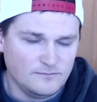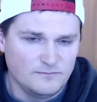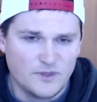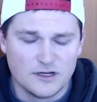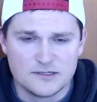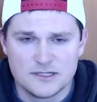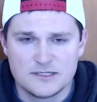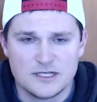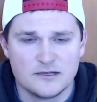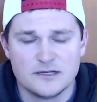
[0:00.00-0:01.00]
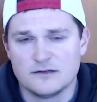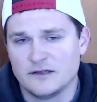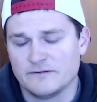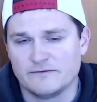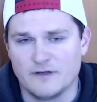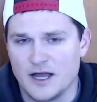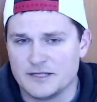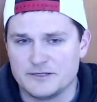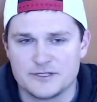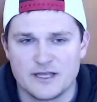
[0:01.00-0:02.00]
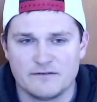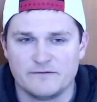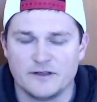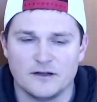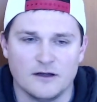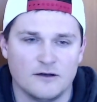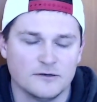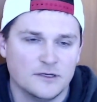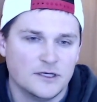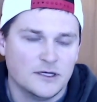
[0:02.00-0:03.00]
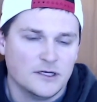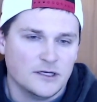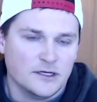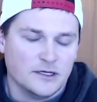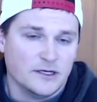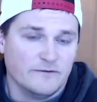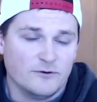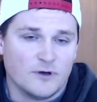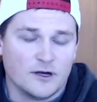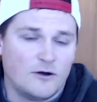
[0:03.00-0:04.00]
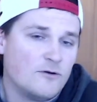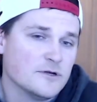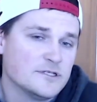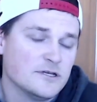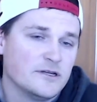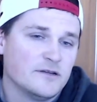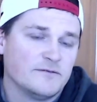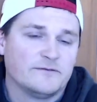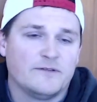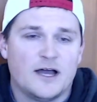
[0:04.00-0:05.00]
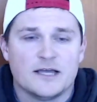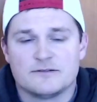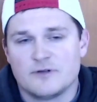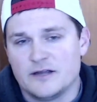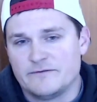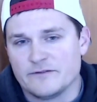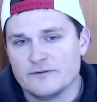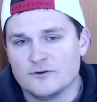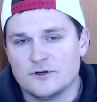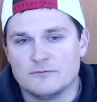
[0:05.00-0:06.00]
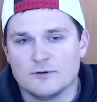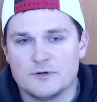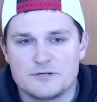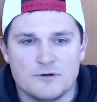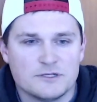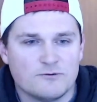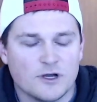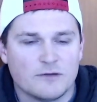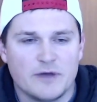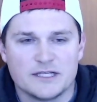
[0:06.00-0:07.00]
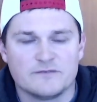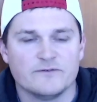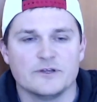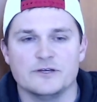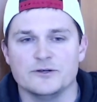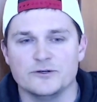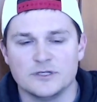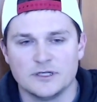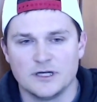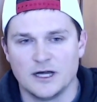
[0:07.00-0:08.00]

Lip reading: There's a zillion different flies. You just have to figure out if you want to own a zillion different flies and rifle through them, or which ones work best for you.